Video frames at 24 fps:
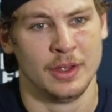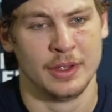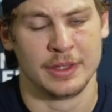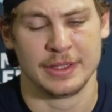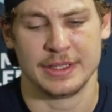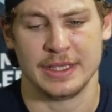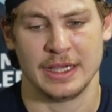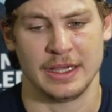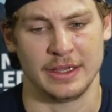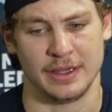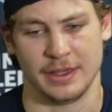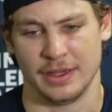
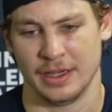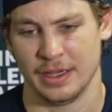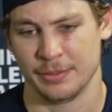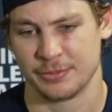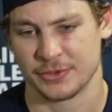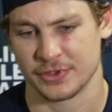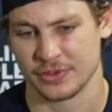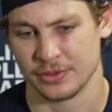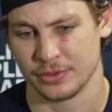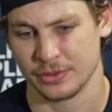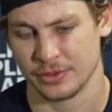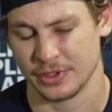Yeah,
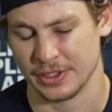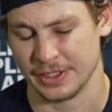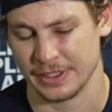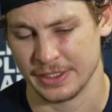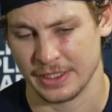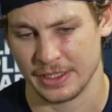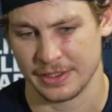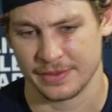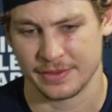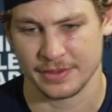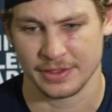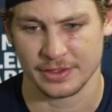absolutely.
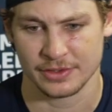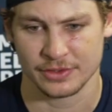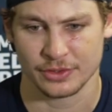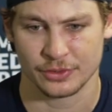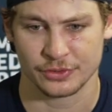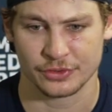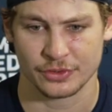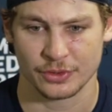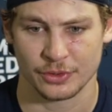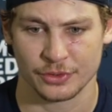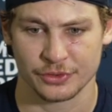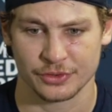I think
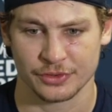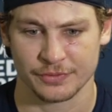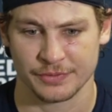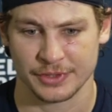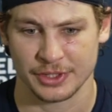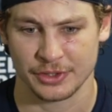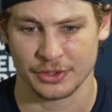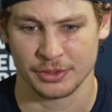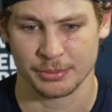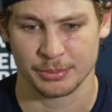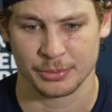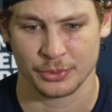those goals are
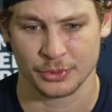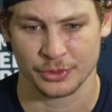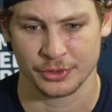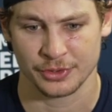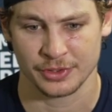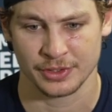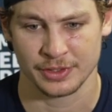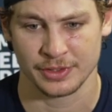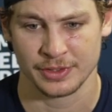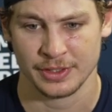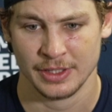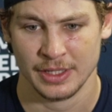very
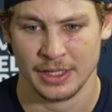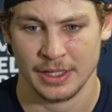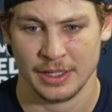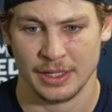important.